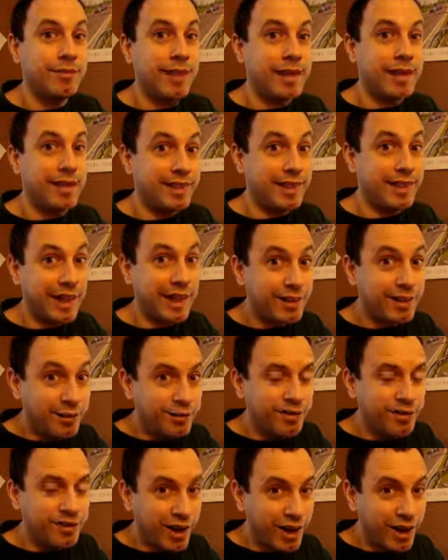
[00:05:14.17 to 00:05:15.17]
and that
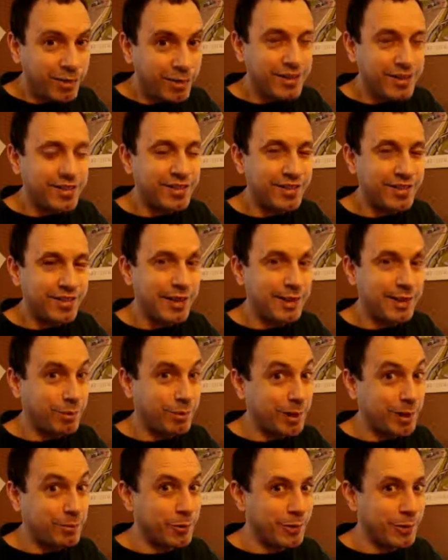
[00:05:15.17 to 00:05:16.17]
includes comments, okay,
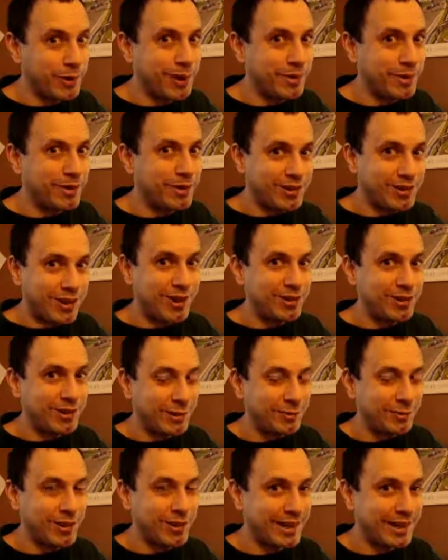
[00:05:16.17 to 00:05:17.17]
probably more comments than I
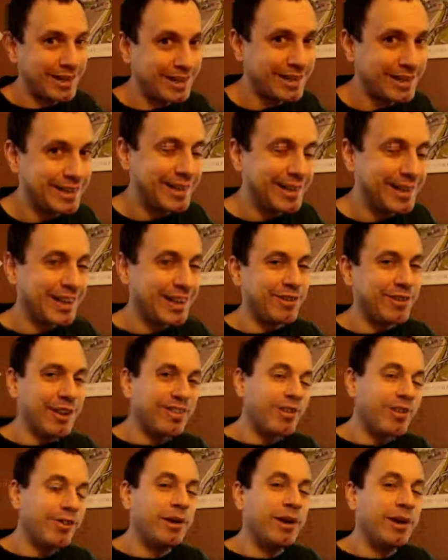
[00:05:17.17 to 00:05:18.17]
should have put in it. Anyway,
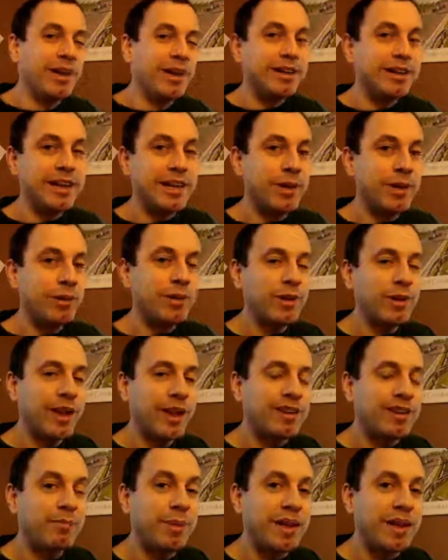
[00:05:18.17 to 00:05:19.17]
so 93
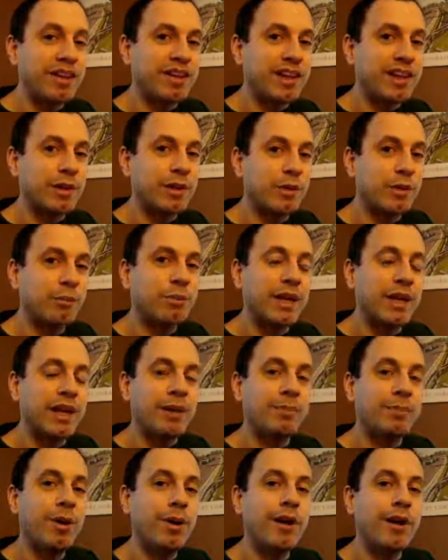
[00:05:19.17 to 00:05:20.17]
lines of BASIC, and we're
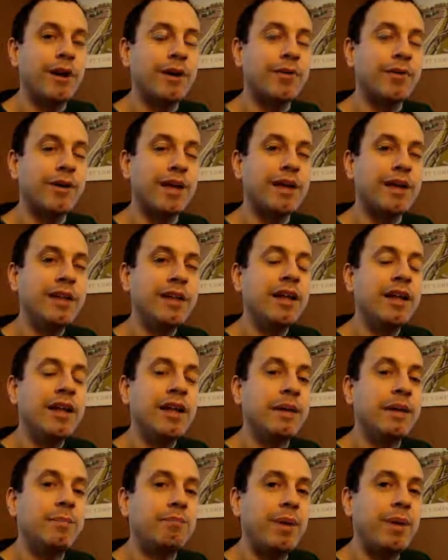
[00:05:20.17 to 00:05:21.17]
playing Pong, okay?
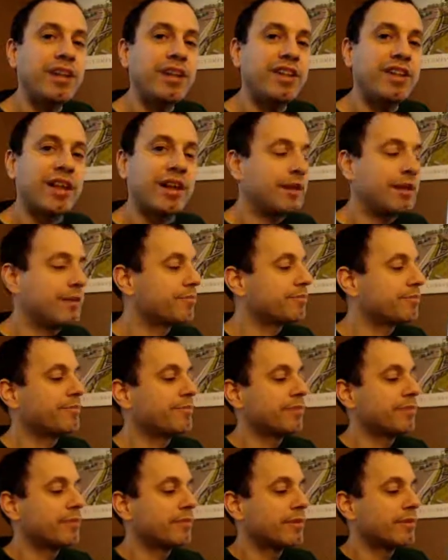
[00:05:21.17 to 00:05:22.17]
In BASIC,
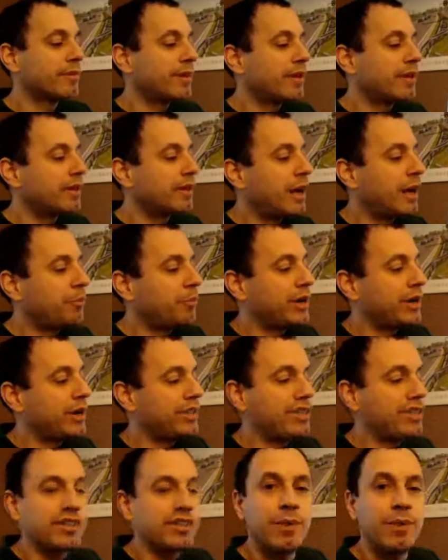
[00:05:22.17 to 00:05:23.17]
the
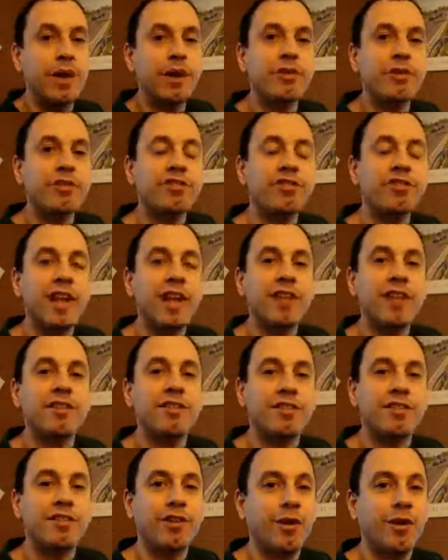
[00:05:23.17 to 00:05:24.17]
operating system
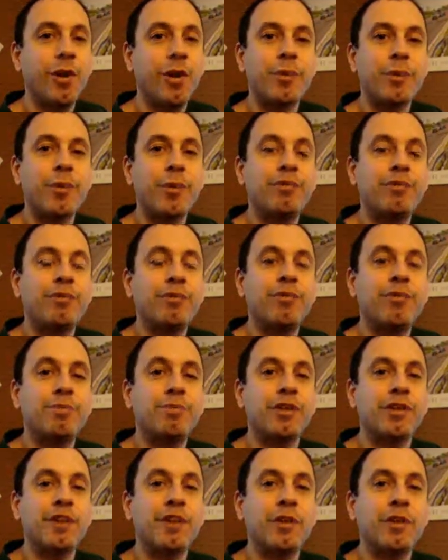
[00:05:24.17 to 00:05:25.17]
understands all the peripherals
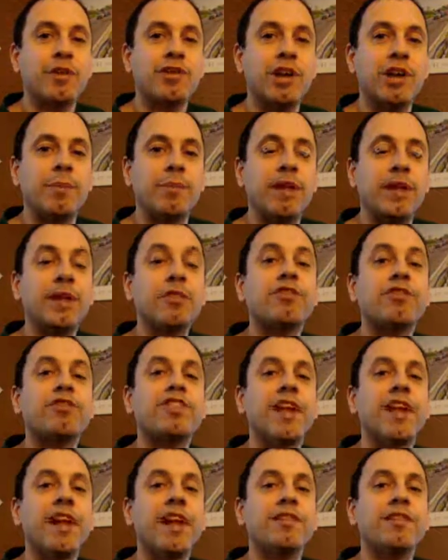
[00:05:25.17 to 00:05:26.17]
built into the chip. He
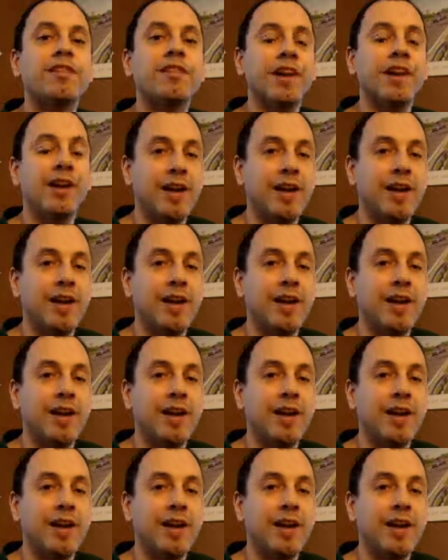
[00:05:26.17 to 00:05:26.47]
understands